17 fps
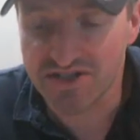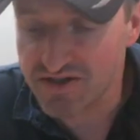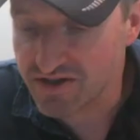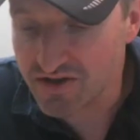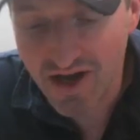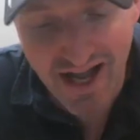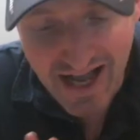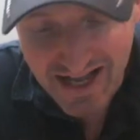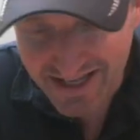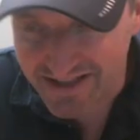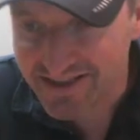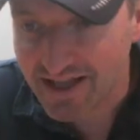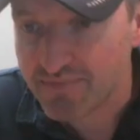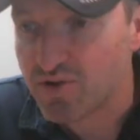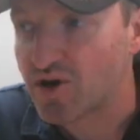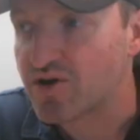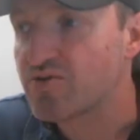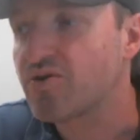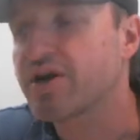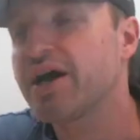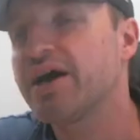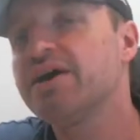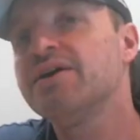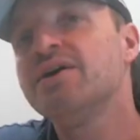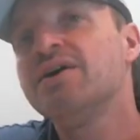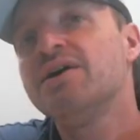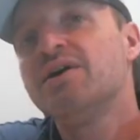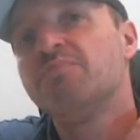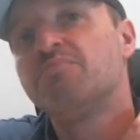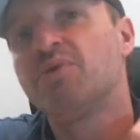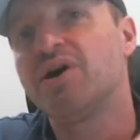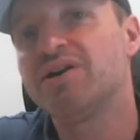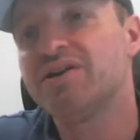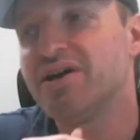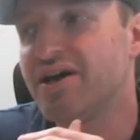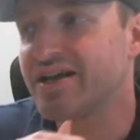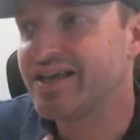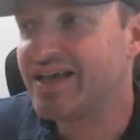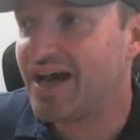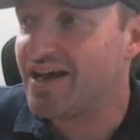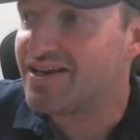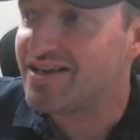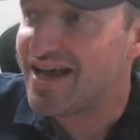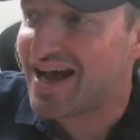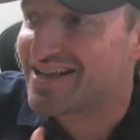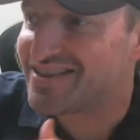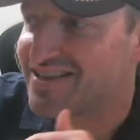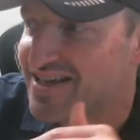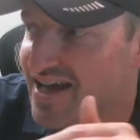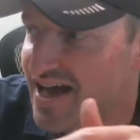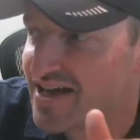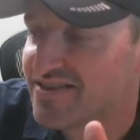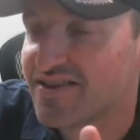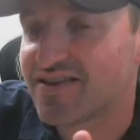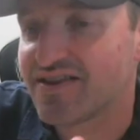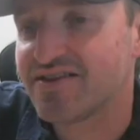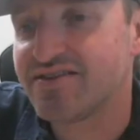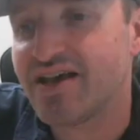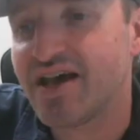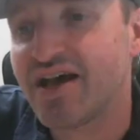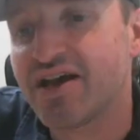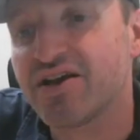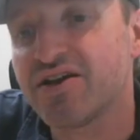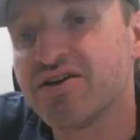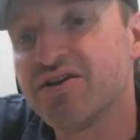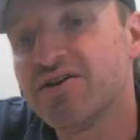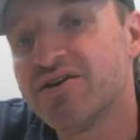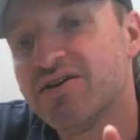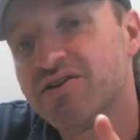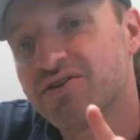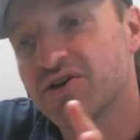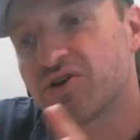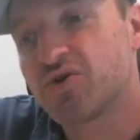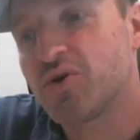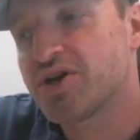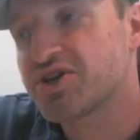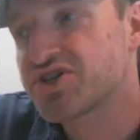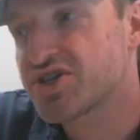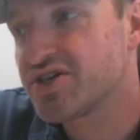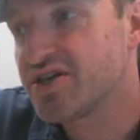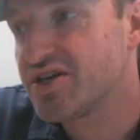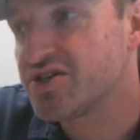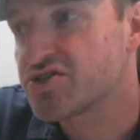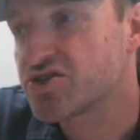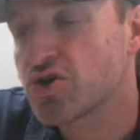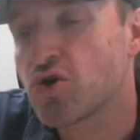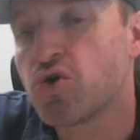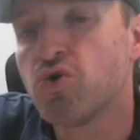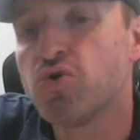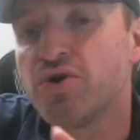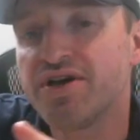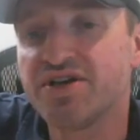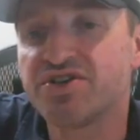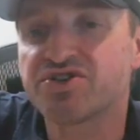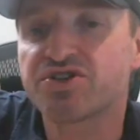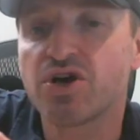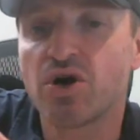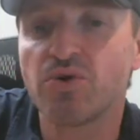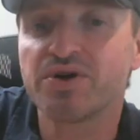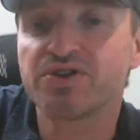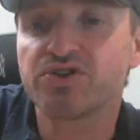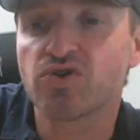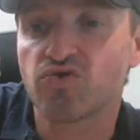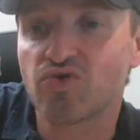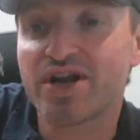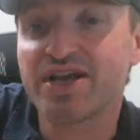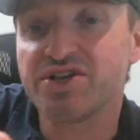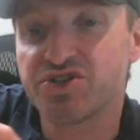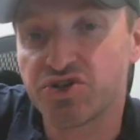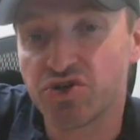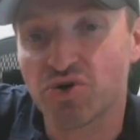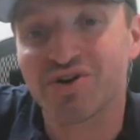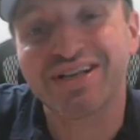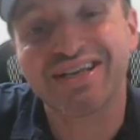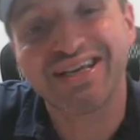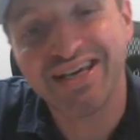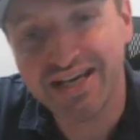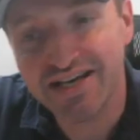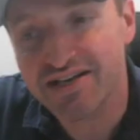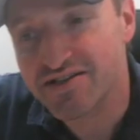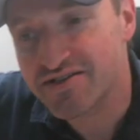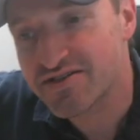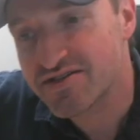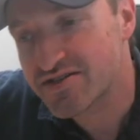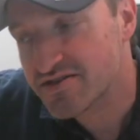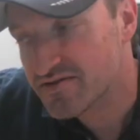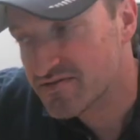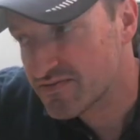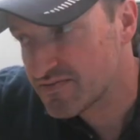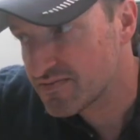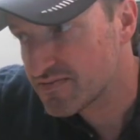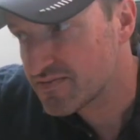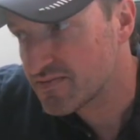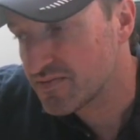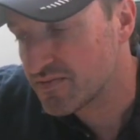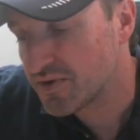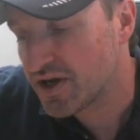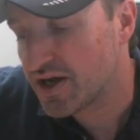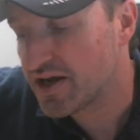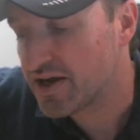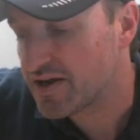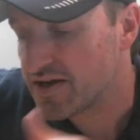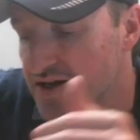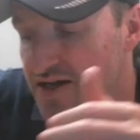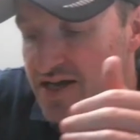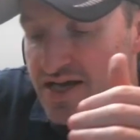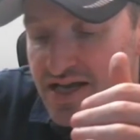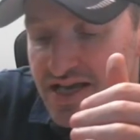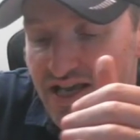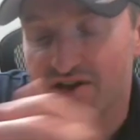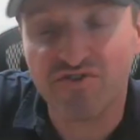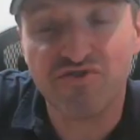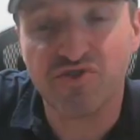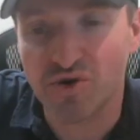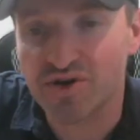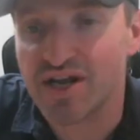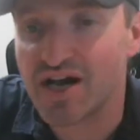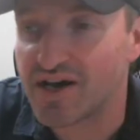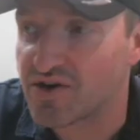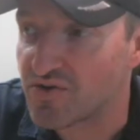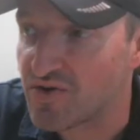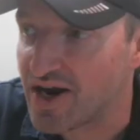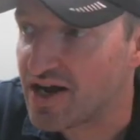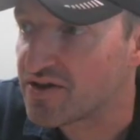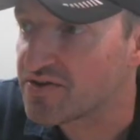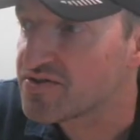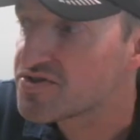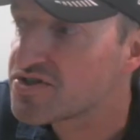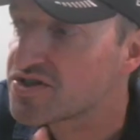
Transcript: is, I, I get that part, okay? But again, at the end of the day, the question is, who is going to raise your kids, okay, if you're not around?